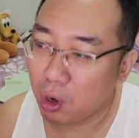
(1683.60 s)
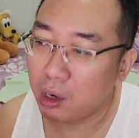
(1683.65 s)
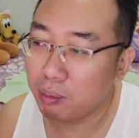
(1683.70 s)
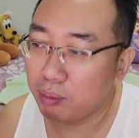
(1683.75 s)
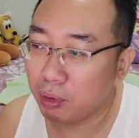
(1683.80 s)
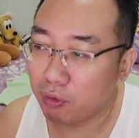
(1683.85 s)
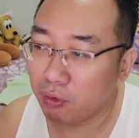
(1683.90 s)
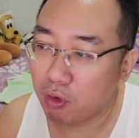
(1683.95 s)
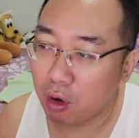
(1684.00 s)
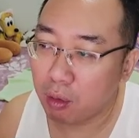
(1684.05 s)

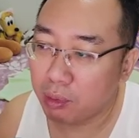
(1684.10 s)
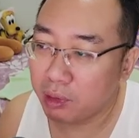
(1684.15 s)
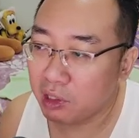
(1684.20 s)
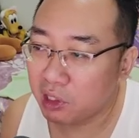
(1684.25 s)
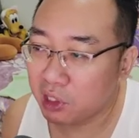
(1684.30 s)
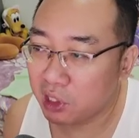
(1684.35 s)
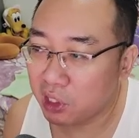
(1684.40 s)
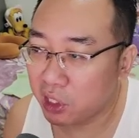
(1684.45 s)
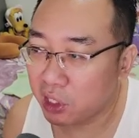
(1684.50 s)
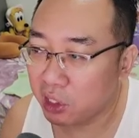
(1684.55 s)

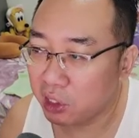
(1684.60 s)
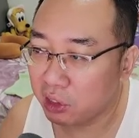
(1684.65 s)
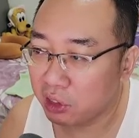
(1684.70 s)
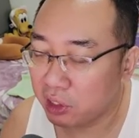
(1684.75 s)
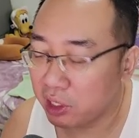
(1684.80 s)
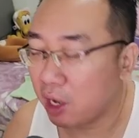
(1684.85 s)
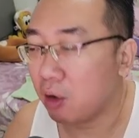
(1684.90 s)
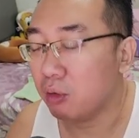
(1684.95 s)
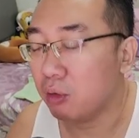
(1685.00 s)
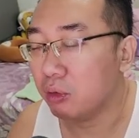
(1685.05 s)
performance tier
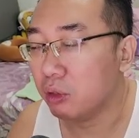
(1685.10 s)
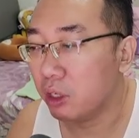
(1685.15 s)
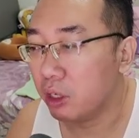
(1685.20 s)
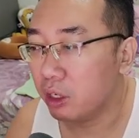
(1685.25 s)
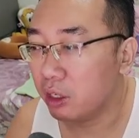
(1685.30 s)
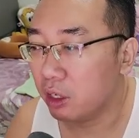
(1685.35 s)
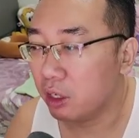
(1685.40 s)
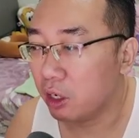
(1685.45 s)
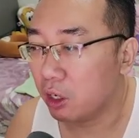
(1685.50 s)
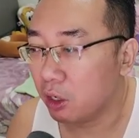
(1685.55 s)
down.
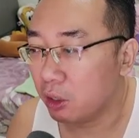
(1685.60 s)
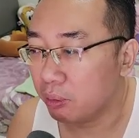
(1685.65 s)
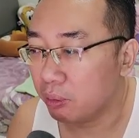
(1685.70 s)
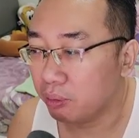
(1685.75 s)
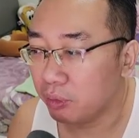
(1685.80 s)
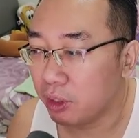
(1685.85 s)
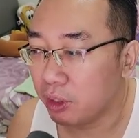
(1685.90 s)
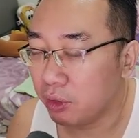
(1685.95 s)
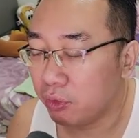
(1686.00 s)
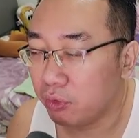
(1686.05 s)

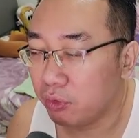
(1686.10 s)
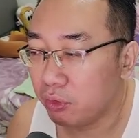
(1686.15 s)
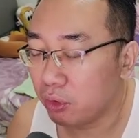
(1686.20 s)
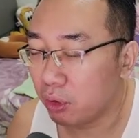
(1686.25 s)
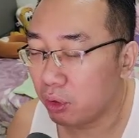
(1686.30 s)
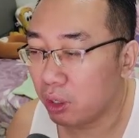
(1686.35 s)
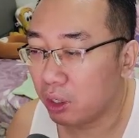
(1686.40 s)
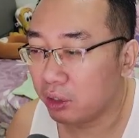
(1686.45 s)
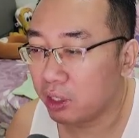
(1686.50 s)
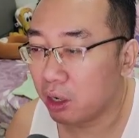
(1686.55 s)
If you
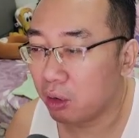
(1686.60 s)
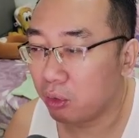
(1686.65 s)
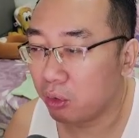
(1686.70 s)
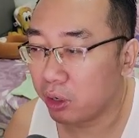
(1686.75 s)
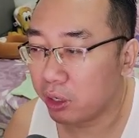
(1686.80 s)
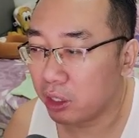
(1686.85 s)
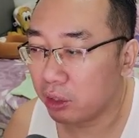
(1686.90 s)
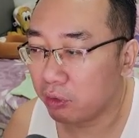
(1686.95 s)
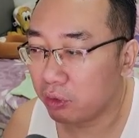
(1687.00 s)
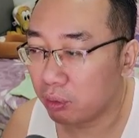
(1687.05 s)
are
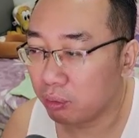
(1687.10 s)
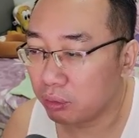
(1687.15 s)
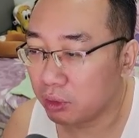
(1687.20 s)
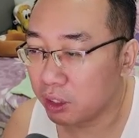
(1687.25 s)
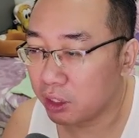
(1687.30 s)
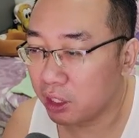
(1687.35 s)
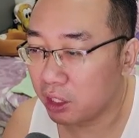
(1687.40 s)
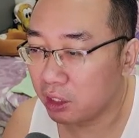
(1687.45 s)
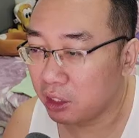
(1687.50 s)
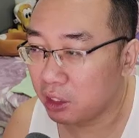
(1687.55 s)
downgrading from
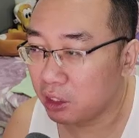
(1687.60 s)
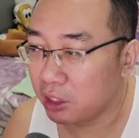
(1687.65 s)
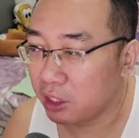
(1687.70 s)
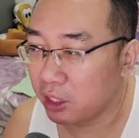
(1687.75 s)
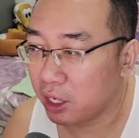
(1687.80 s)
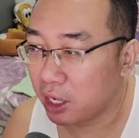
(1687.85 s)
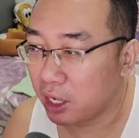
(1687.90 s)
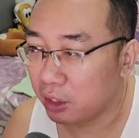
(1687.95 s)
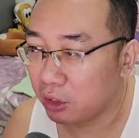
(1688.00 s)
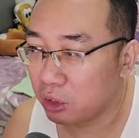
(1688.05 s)
3080
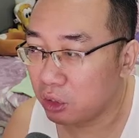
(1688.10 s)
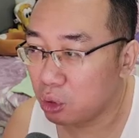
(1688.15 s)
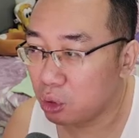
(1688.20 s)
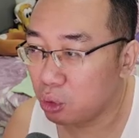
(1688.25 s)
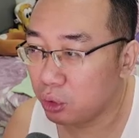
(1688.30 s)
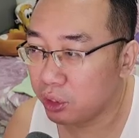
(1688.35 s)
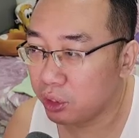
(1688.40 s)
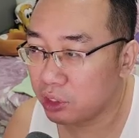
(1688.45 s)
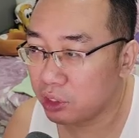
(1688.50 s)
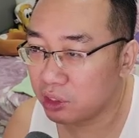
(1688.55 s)
Ti
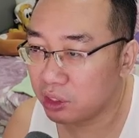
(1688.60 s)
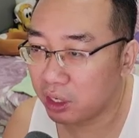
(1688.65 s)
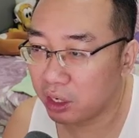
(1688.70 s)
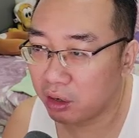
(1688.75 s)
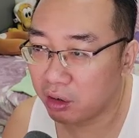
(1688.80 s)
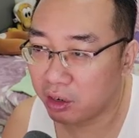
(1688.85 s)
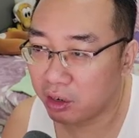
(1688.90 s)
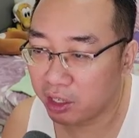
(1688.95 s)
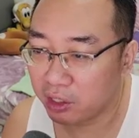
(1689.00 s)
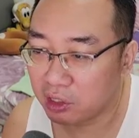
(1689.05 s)
to the
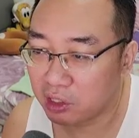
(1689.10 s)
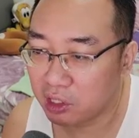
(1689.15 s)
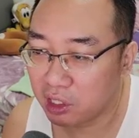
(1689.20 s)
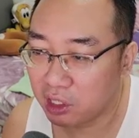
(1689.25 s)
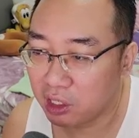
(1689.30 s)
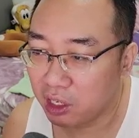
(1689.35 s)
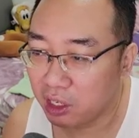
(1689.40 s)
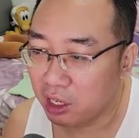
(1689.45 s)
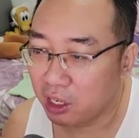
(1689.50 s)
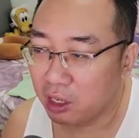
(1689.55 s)
6800
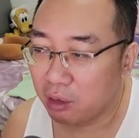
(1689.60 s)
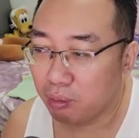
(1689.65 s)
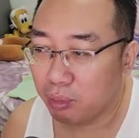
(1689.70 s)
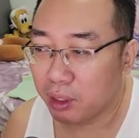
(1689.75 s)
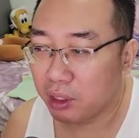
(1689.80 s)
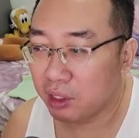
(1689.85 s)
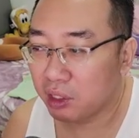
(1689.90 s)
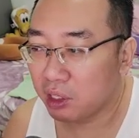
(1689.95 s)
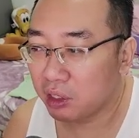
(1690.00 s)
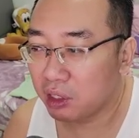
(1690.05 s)
XT, but
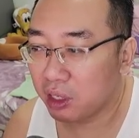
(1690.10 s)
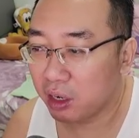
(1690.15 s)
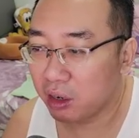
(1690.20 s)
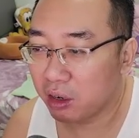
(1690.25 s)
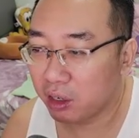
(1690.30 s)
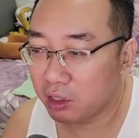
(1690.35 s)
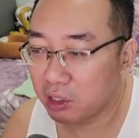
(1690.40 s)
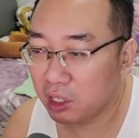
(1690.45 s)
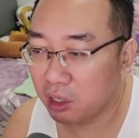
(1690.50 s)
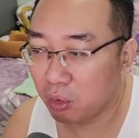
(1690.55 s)
the
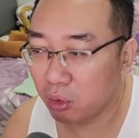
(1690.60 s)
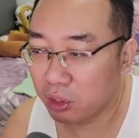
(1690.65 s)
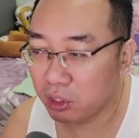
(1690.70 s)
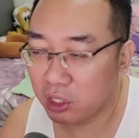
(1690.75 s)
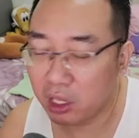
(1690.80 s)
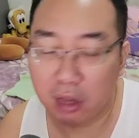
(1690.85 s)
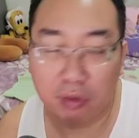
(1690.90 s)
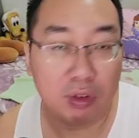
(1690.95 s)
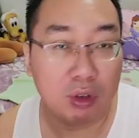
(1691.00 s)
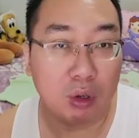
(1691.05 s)
6800 XT will
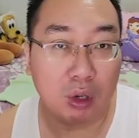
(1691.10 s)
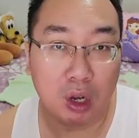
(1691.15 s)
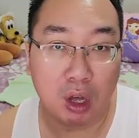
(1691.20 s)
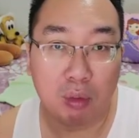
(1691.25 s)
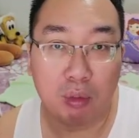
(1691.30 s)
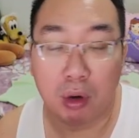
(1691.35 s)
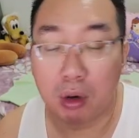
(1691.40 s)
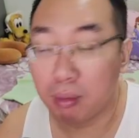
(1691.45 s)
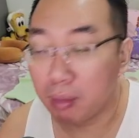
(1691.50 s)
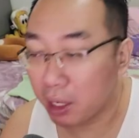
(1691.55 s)
save you a
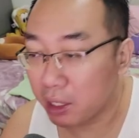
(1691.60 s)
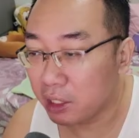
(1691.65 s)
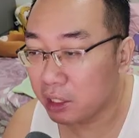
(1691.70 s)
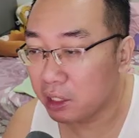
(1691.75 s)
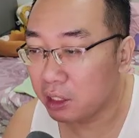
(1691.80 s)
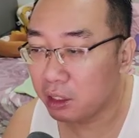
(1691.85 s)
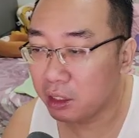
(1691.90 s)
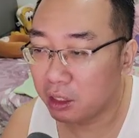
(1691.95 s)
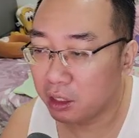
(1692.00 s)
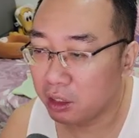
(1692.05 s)
lot more
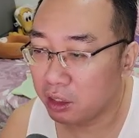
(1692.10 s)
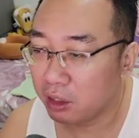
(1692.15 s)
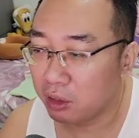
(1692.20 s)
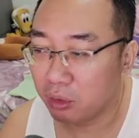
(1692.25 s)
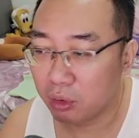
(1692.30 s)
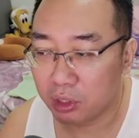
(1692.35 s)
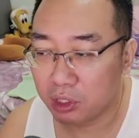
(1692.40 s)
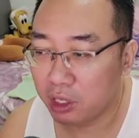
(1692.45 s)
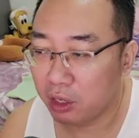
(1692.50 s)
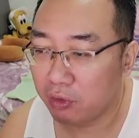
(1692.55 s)
money. It
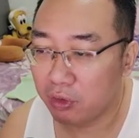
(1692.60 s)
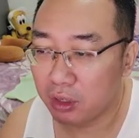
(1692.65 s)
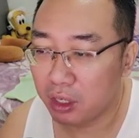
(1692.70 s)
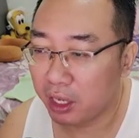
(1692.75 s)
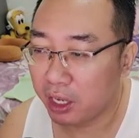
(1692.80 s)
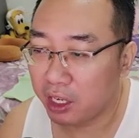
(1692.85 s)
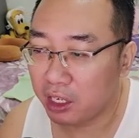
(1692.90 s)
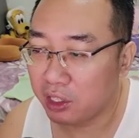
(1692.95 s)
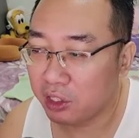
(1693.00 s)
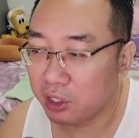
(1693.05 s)
will save you
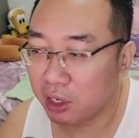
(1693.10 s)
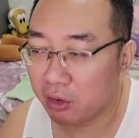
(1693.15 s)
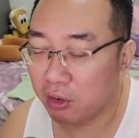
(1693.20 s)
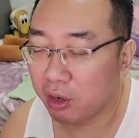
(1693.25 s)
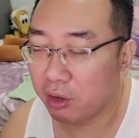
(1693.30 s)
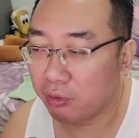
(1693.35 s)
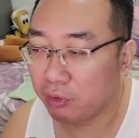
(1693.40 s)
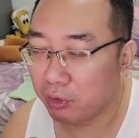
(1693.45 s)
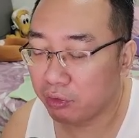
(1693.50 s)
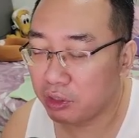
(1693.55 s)
like at least
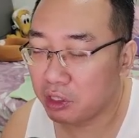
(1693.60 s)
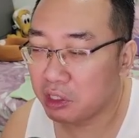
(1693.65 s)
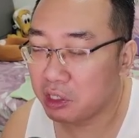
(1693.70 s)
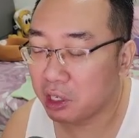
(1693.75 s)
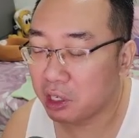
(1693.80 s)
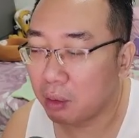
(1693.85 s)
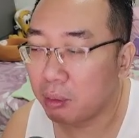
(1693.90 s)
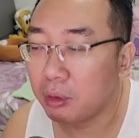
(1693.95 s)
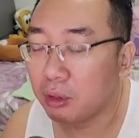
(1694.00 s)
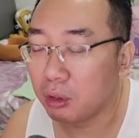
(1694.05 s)
150
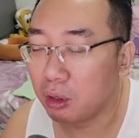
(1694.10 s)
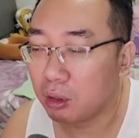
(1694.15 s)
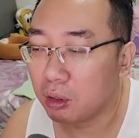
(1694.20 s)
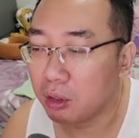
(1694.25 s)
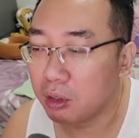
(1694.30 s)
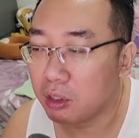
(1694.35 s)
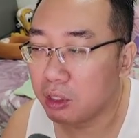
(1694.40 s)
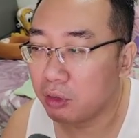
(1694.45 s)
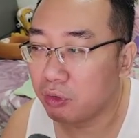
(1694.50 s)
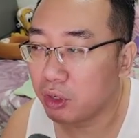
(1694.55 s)
Singapore
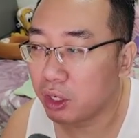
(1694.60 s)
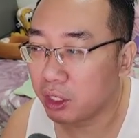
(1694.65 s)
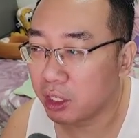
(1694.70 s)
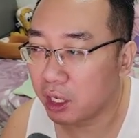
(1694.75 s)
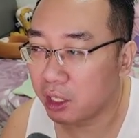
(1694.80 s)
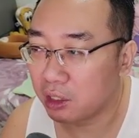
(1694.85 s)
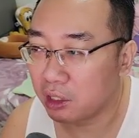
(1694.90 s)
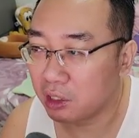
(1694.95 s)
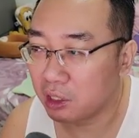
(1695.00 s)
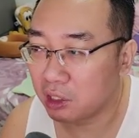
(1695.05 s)
dollars if you can
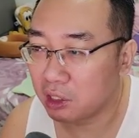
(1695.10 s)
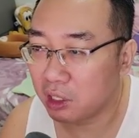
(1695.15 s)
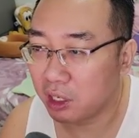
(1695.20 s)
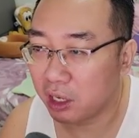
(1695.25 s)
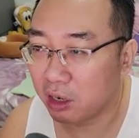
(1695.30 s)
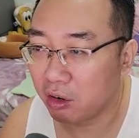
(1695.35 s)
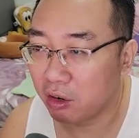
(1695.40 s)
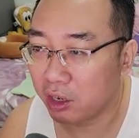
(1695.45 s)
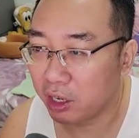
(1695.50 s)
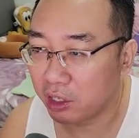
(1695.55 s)
get the
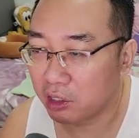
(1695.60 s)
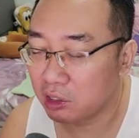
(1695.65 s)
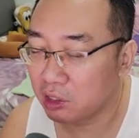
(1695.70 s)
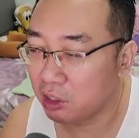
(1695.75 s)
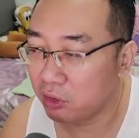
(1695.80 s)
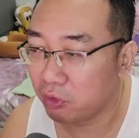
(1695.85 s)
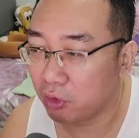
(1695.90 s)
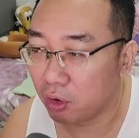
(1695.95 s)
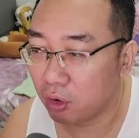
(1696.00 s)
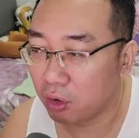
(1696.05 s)
6800
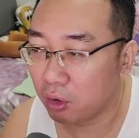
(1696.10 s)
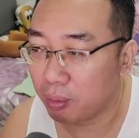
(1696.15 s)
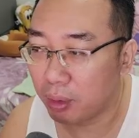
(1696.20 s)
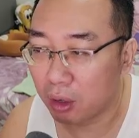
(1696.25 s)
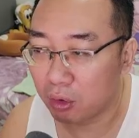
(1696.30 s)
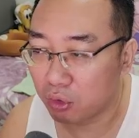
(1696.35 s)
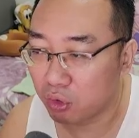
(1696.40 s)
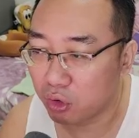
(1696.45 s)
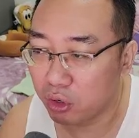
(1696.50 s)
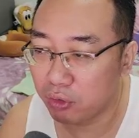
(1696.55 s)
XT for
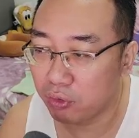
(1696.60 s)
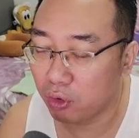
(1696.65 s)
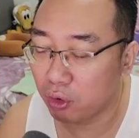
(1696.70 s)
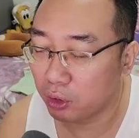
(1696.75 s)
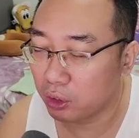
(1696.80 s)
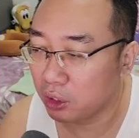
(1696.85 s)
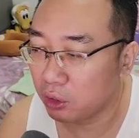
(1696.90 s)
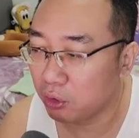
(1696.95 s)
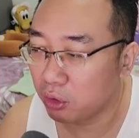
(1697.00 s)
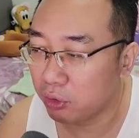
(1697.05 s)
about
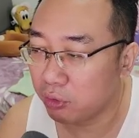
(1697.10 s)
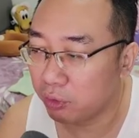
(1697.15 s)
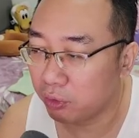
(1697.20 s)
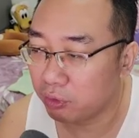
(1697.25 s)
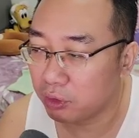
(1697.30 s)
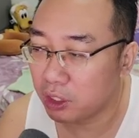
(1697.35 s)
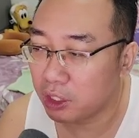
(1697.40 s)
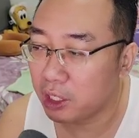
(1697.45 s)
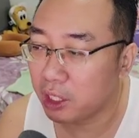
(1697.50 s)
340, 350.